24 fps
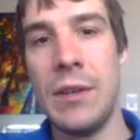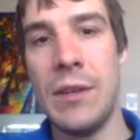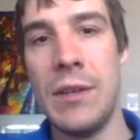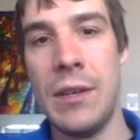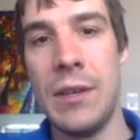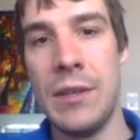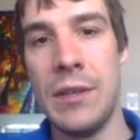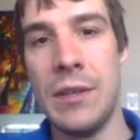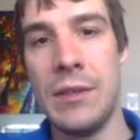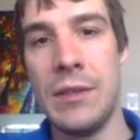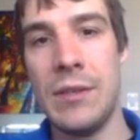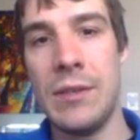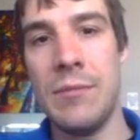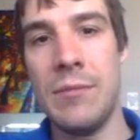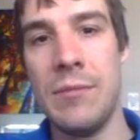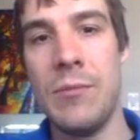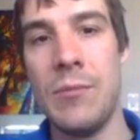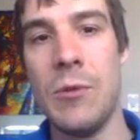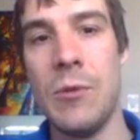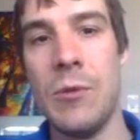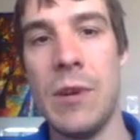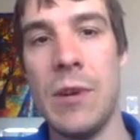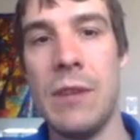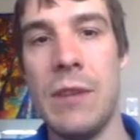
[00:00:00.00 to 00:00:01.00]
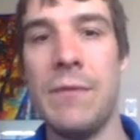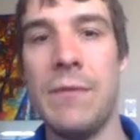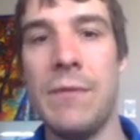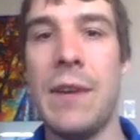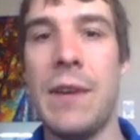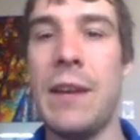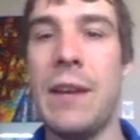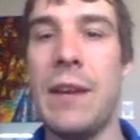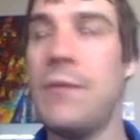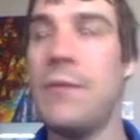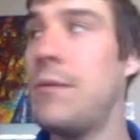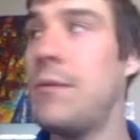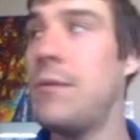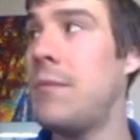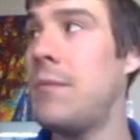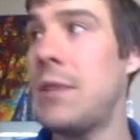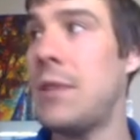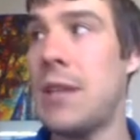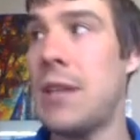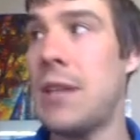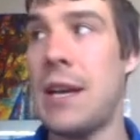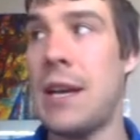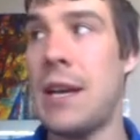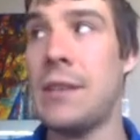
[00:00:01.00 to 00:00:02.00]
is boron 5,
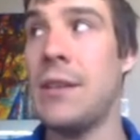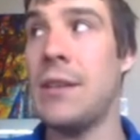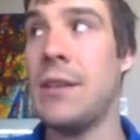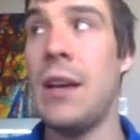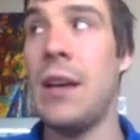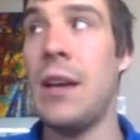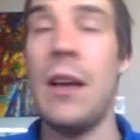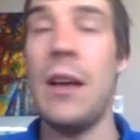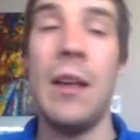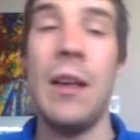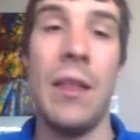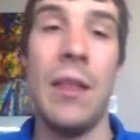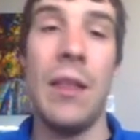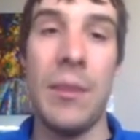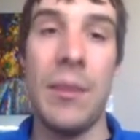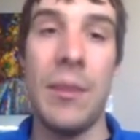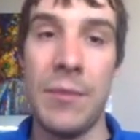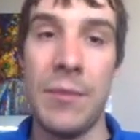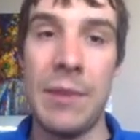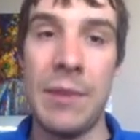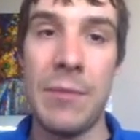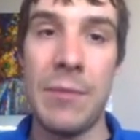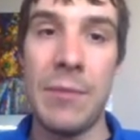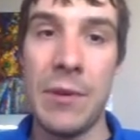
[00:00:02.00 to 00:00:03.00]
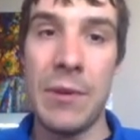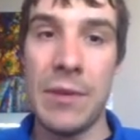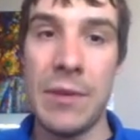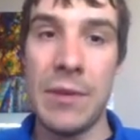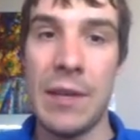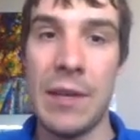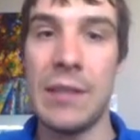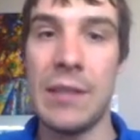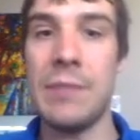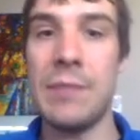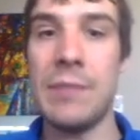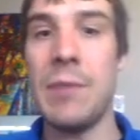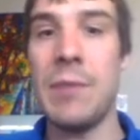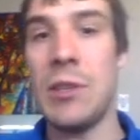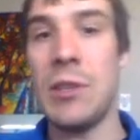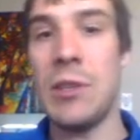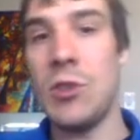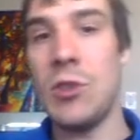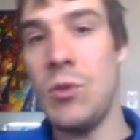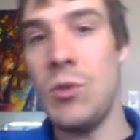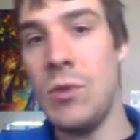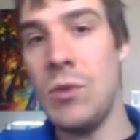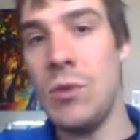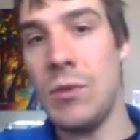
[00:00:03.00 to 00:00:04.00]
which has 3 protons but
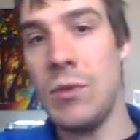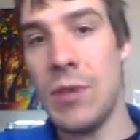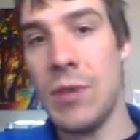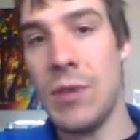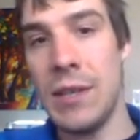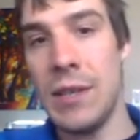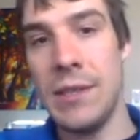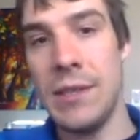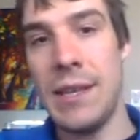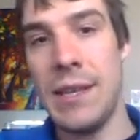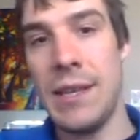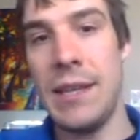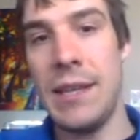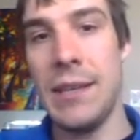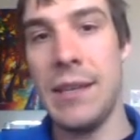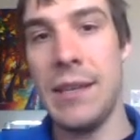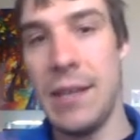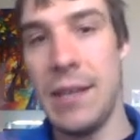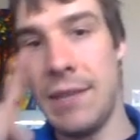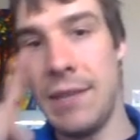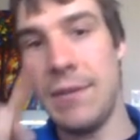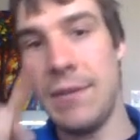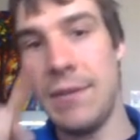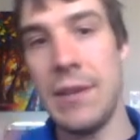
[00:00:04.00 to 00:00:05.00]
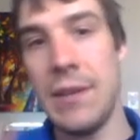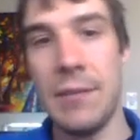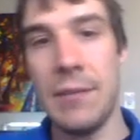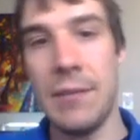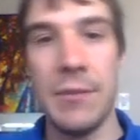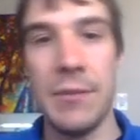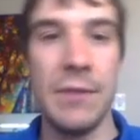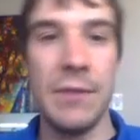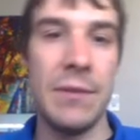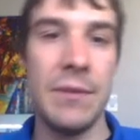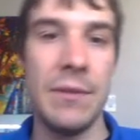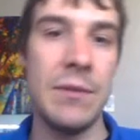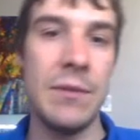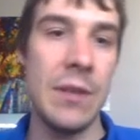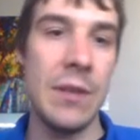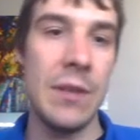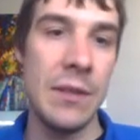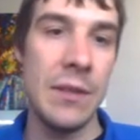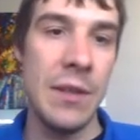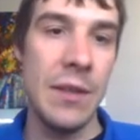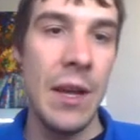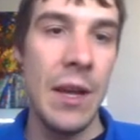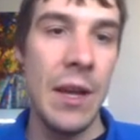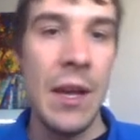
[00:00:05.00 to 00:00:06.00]
2 neutrons. Hey, an even number of
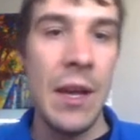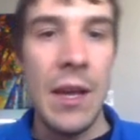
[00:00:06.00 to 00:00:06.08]
neutrons.